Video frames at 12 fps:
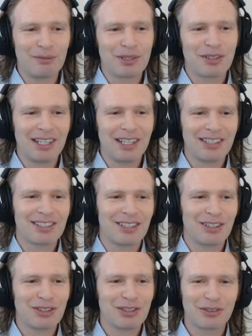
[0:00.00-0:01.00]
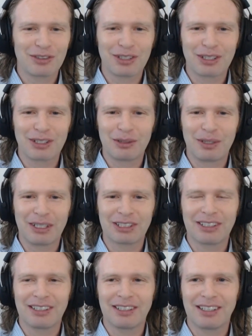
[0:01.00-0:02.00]
So that's also a really good
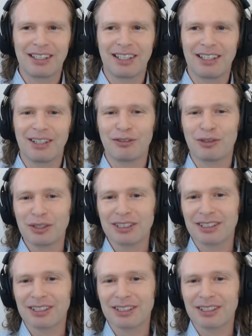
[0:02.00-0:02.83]
question. And then of course,